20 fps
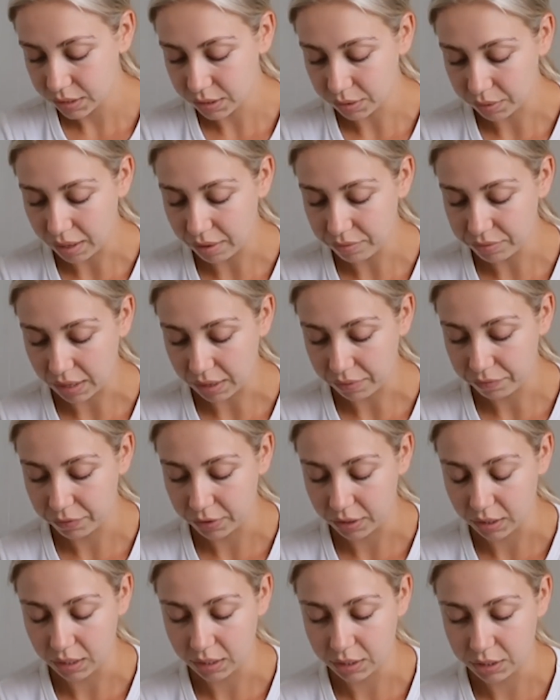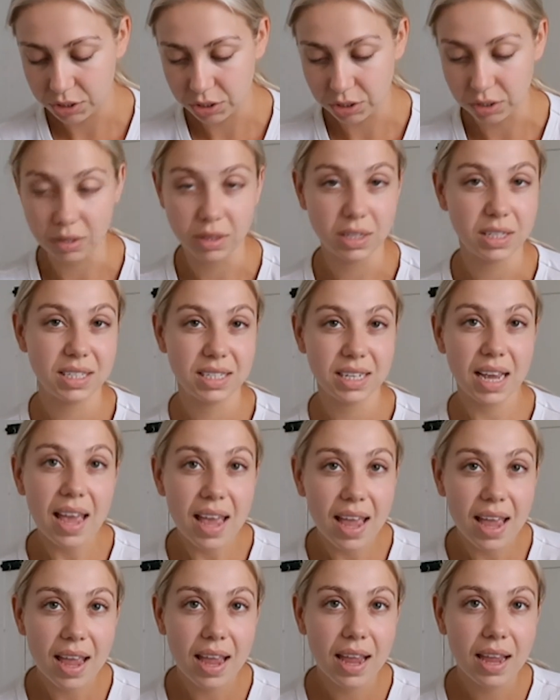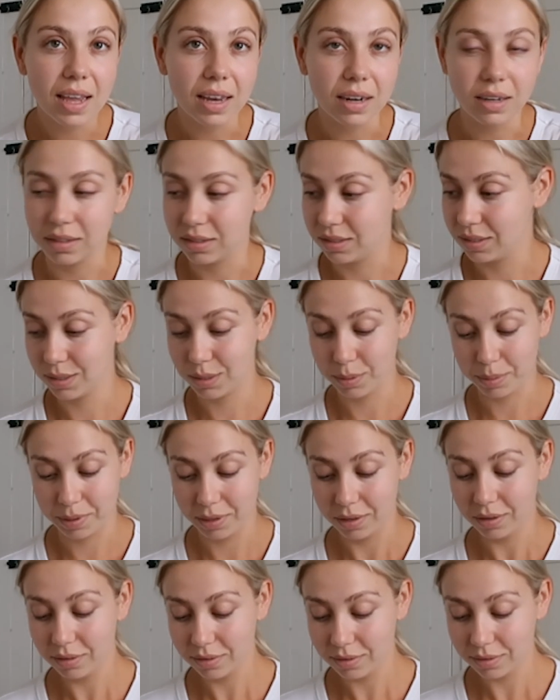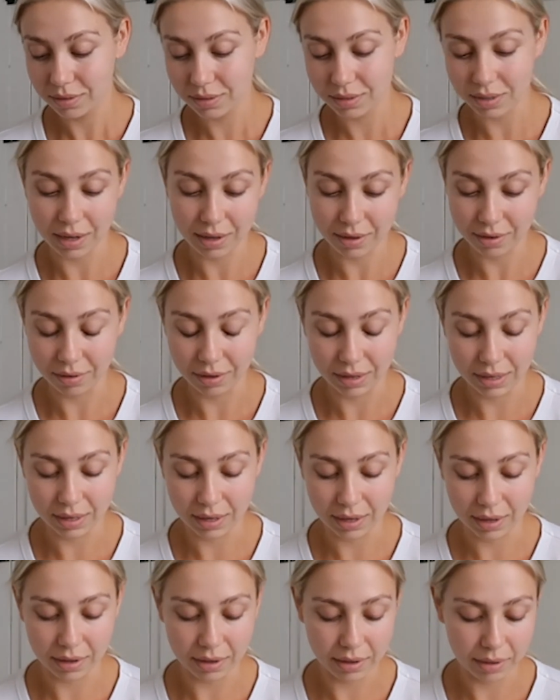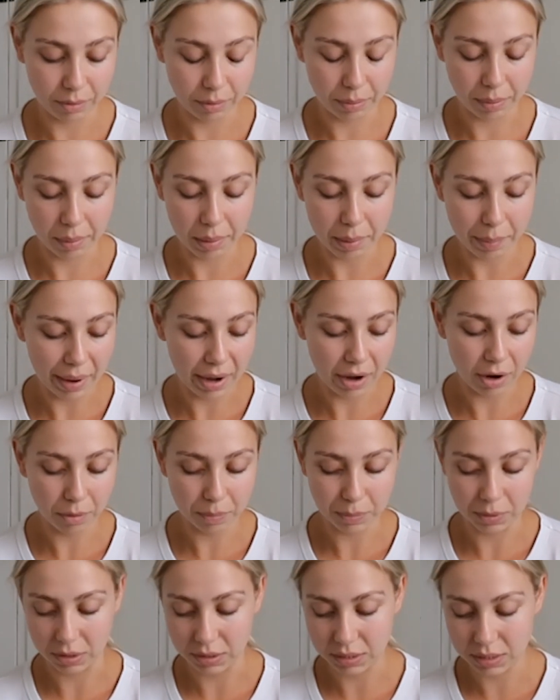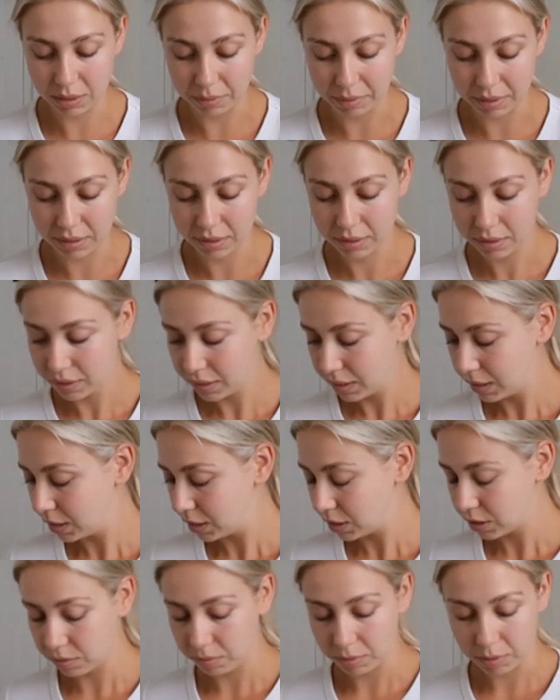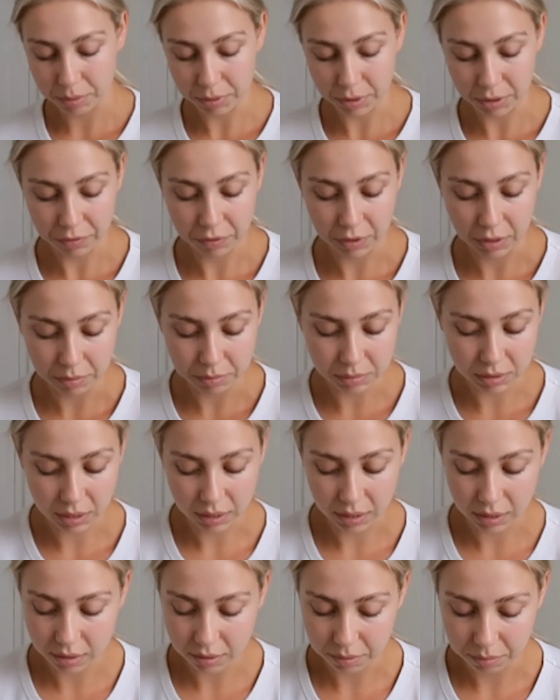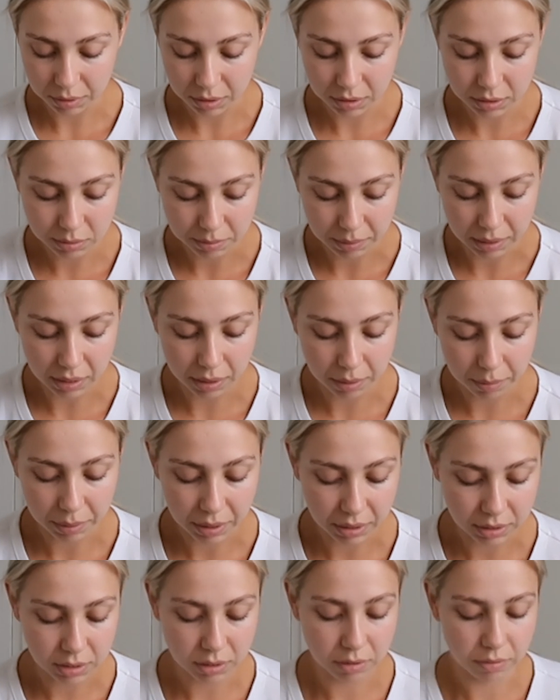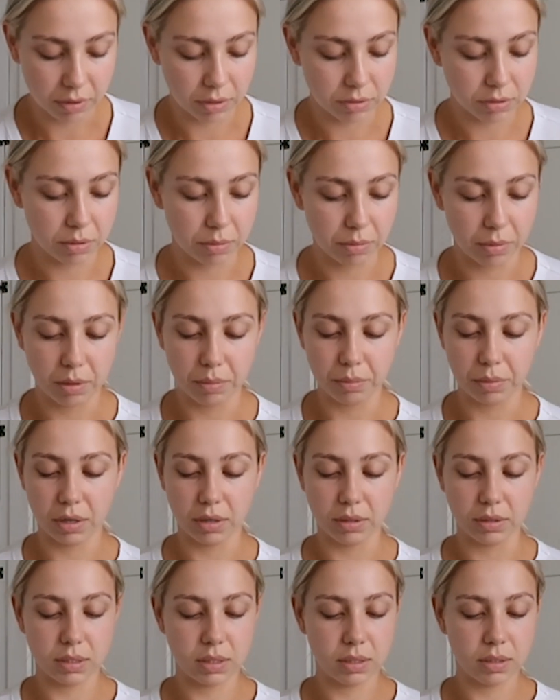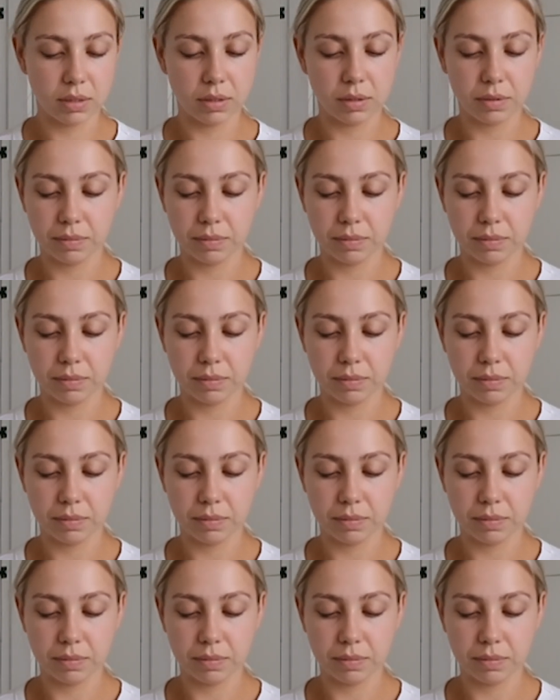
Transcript: so I'll have that for like during the day and to be honest at night like it will probably pair up nicely with some of the perfumes like I'm gonna smell it compared to the Rose Gourmand because